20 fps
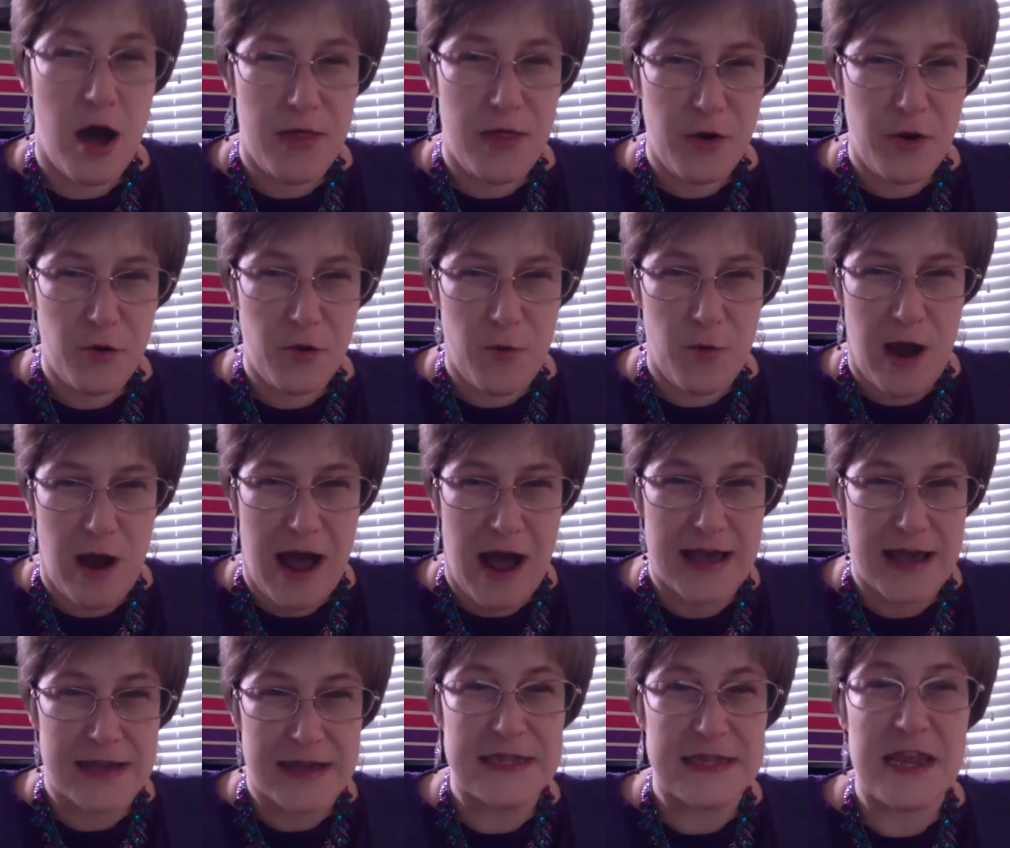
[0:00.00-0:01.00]

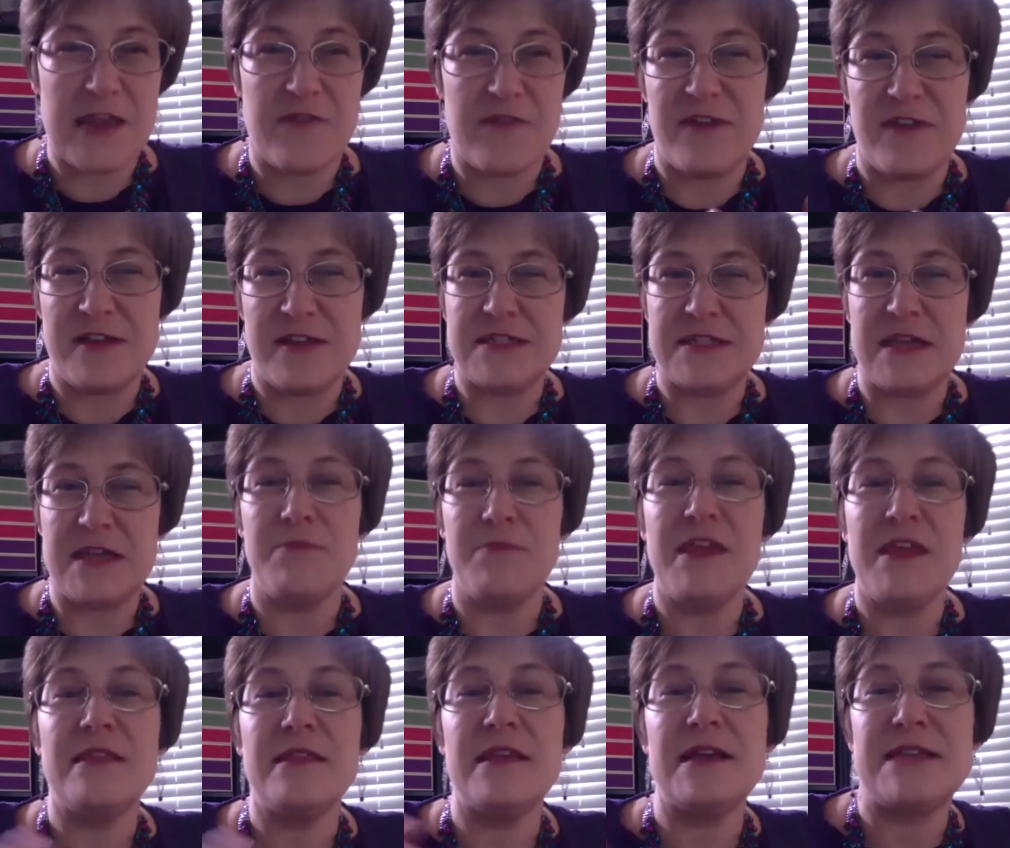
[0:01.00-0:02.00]
Otherwise, if it's
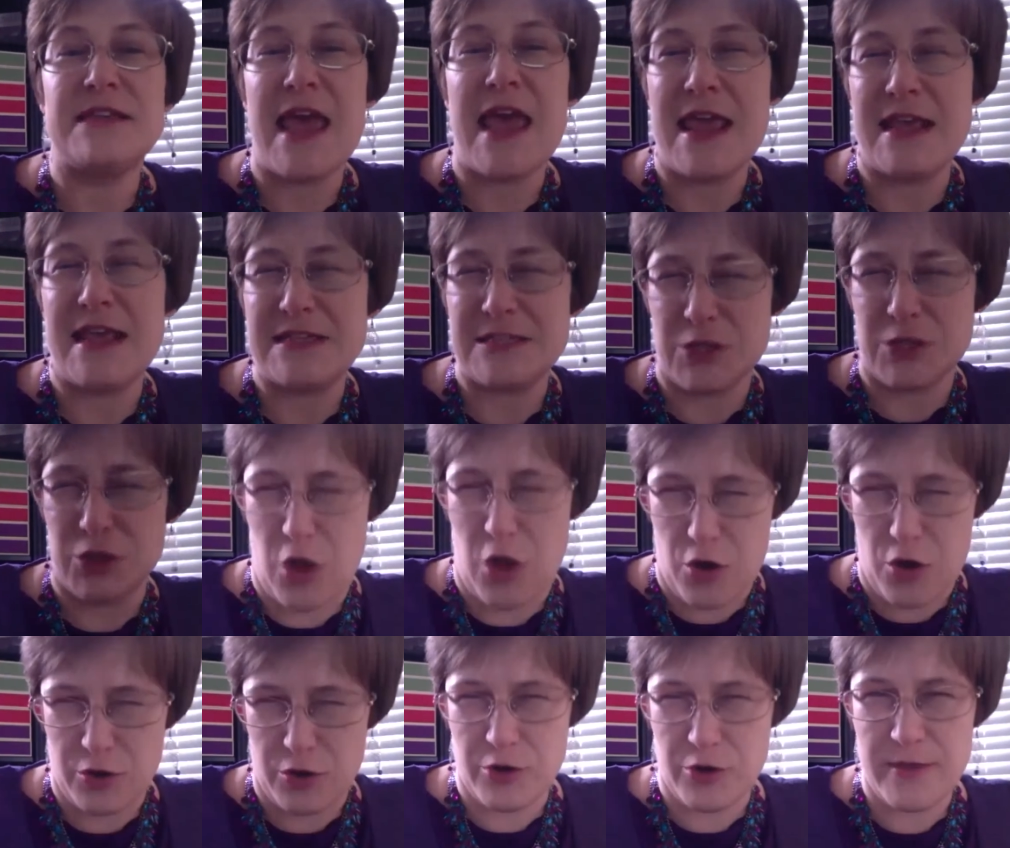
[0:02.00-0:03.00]
something that takes
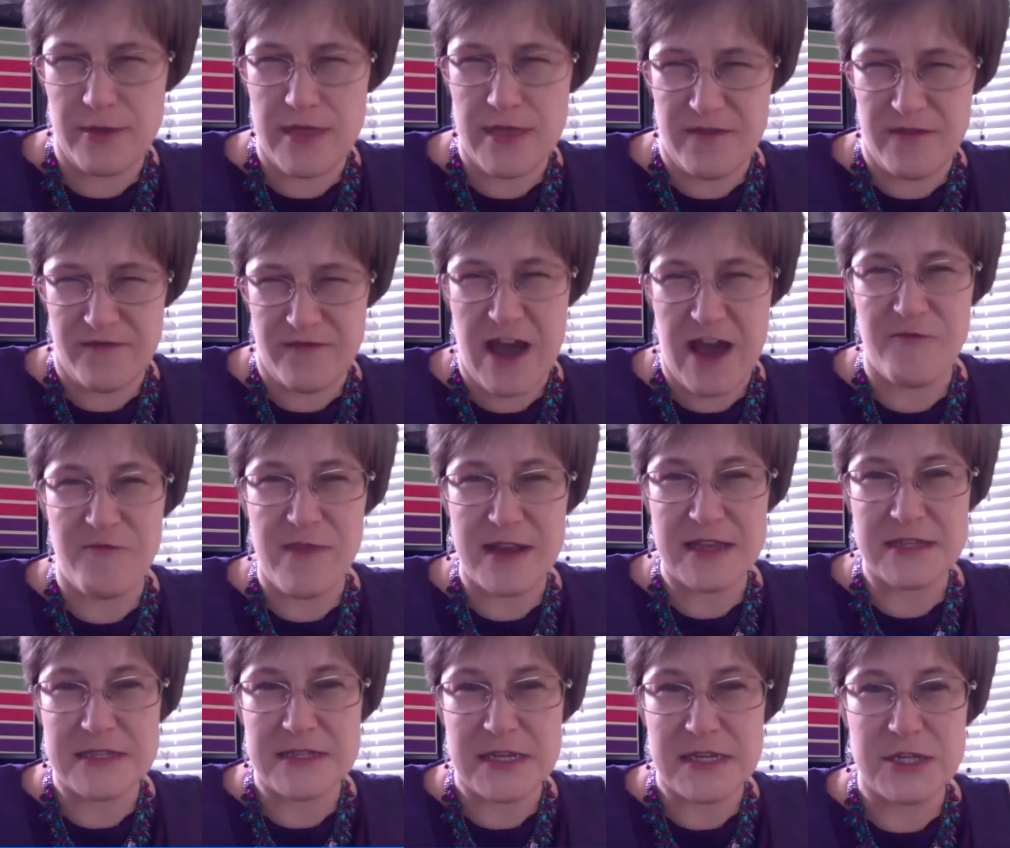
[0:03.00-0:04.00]
longer than 5
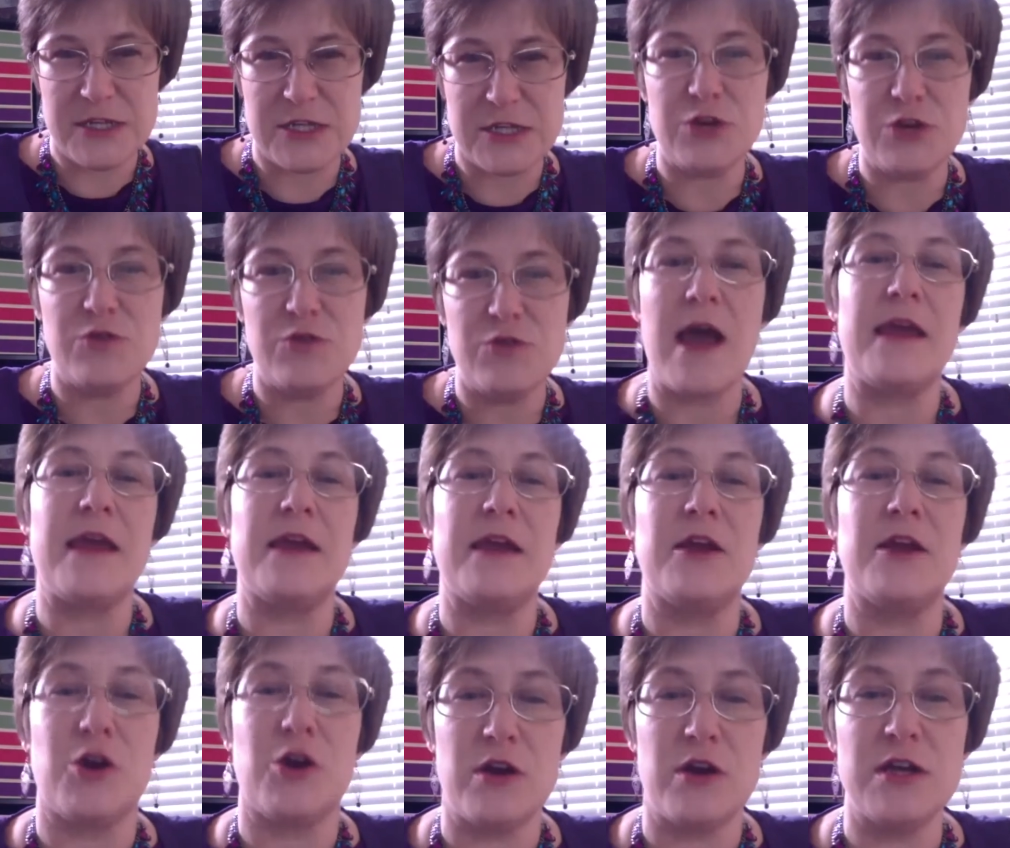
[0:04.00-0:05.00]
minutes to do, I
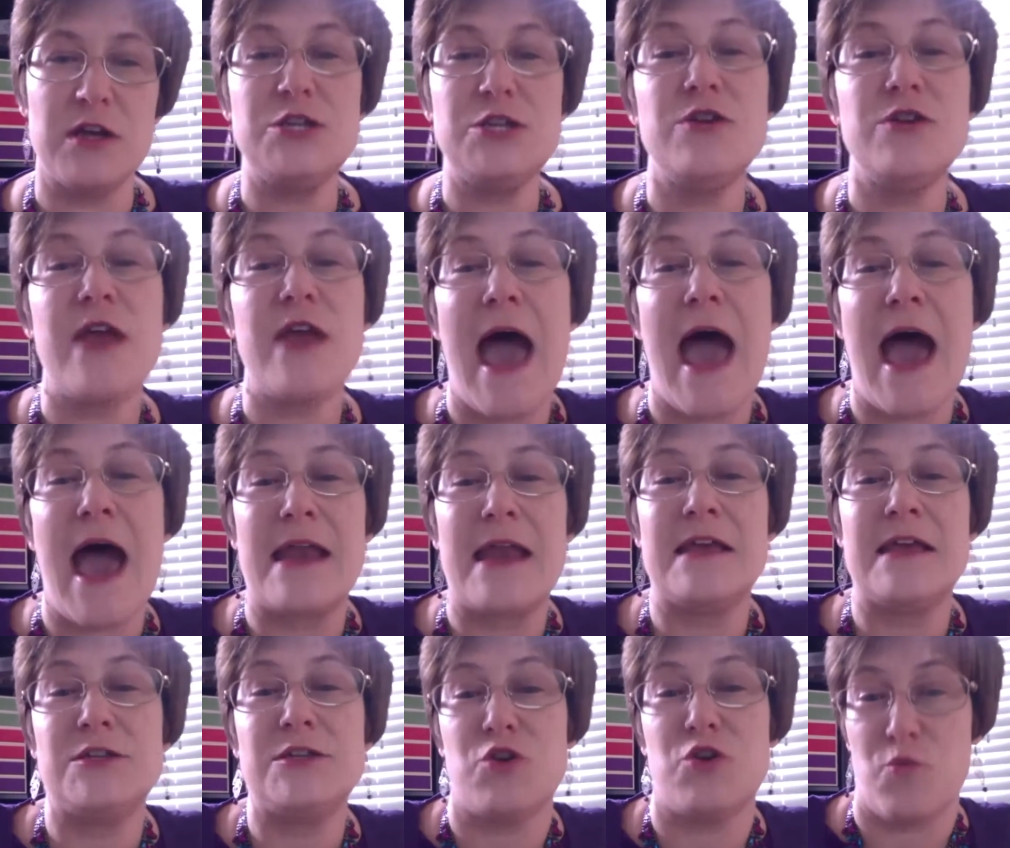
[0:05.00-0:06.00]
encourage you to
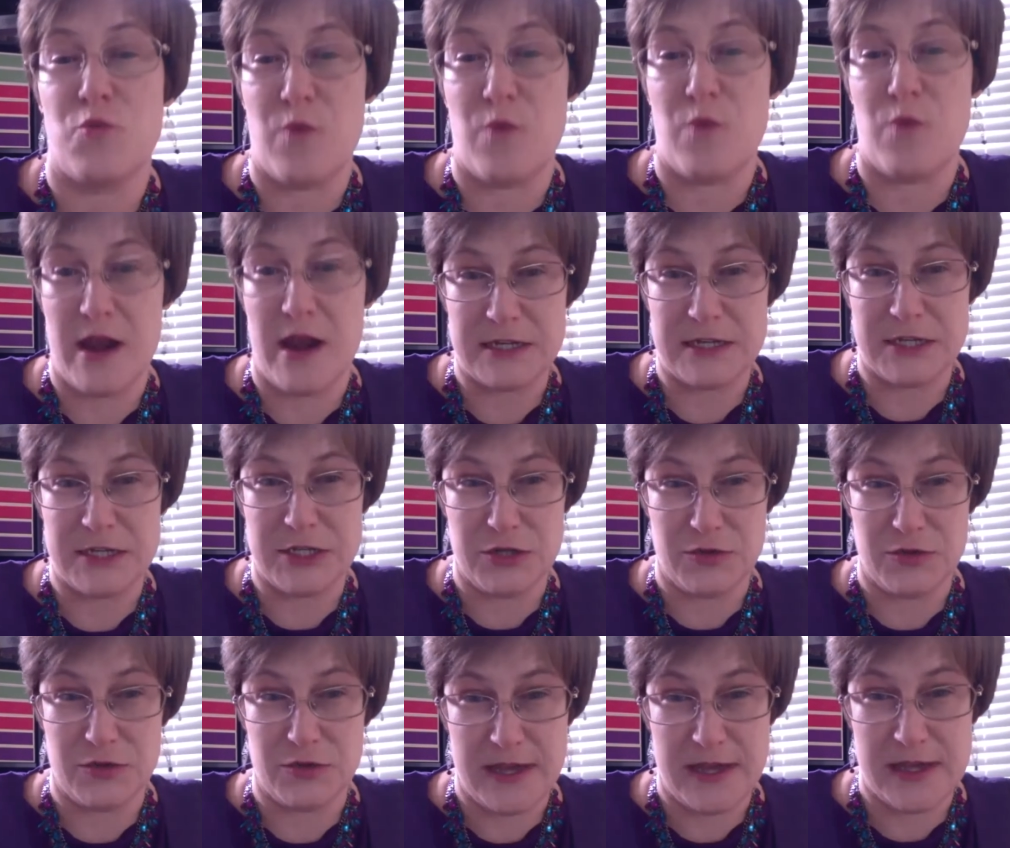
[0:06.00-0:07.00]
add it to a running
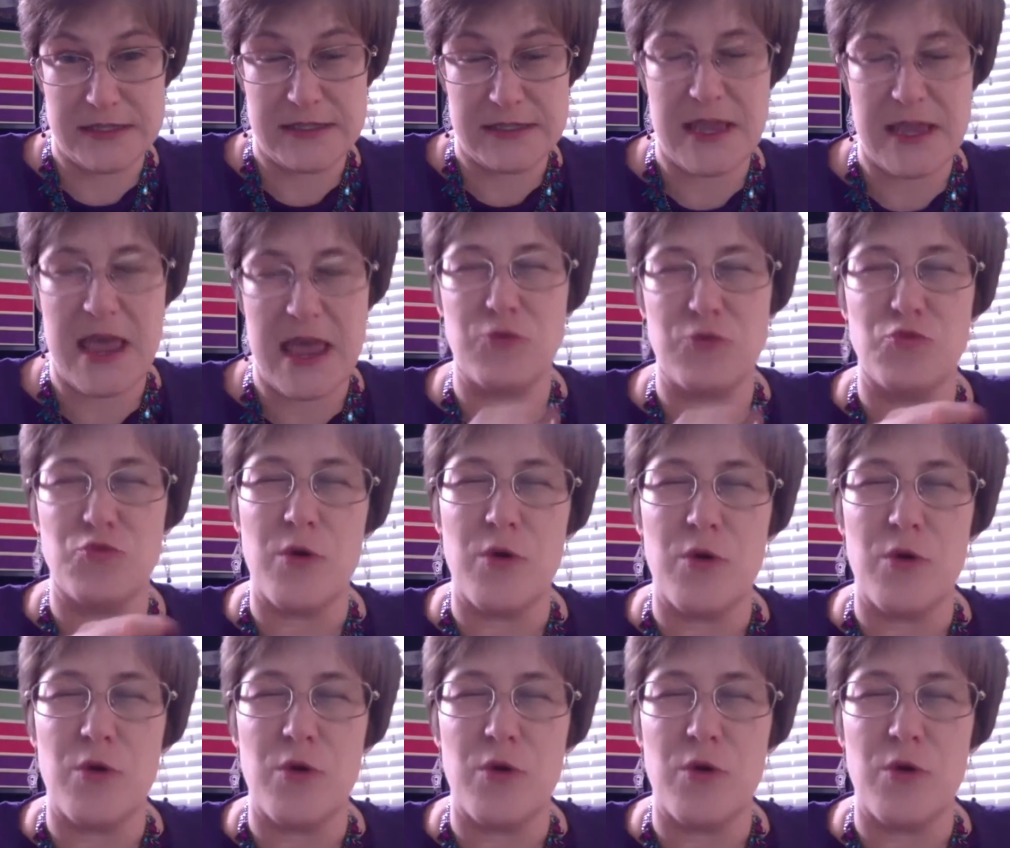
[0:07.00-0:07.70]
to-do list and